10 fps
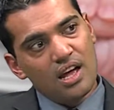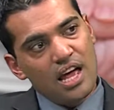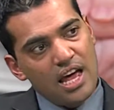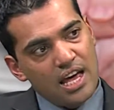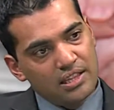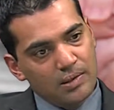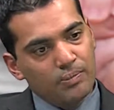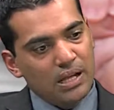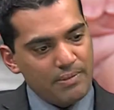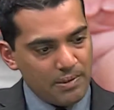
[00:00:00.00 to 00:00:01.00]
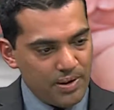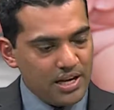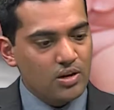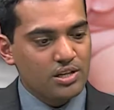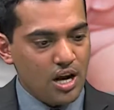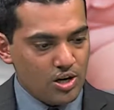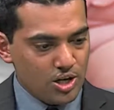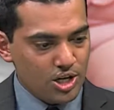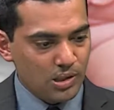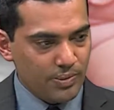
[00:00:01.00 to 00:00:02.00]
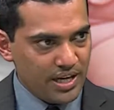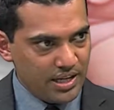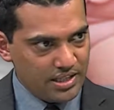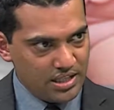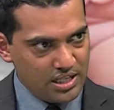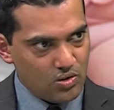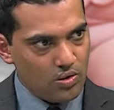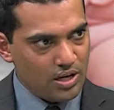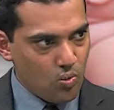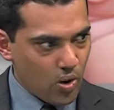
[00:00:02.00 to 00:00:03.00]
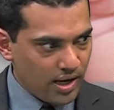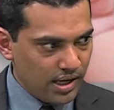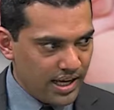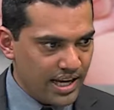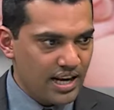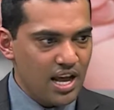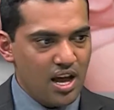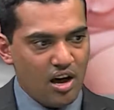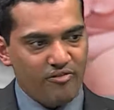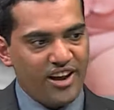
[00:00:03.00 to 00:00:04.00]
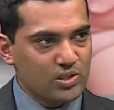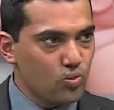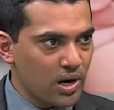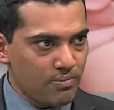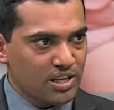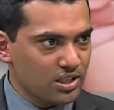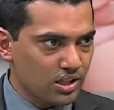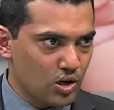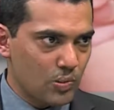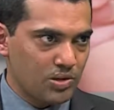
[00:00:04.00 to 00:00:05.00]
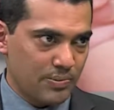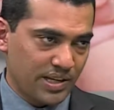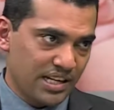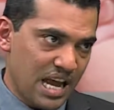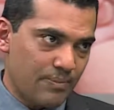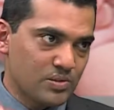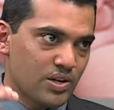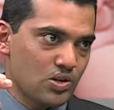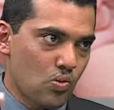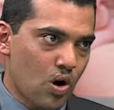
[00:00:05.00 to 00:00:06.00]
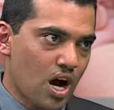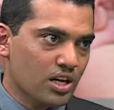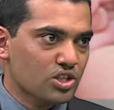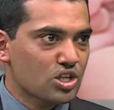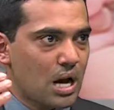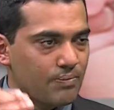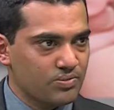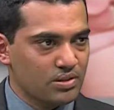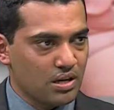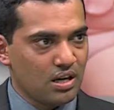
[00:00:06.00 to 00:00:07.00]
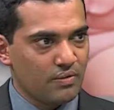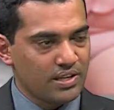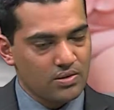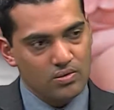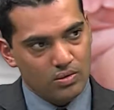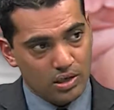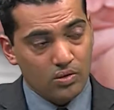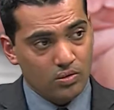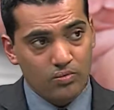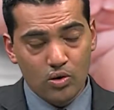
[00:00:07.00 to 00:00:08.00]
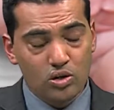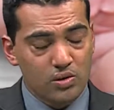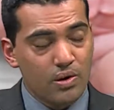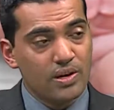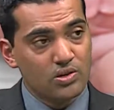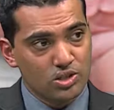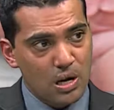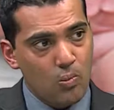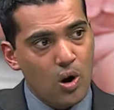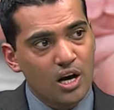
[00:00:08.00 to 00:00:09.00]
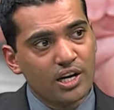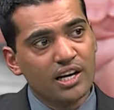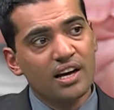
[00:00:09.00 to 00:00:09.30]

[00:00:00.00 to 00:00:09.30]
And the plumbing pain or the arterial pain is in one leg, affects one muscle group, typically happens when you walk, stops when goes away when you stop walking.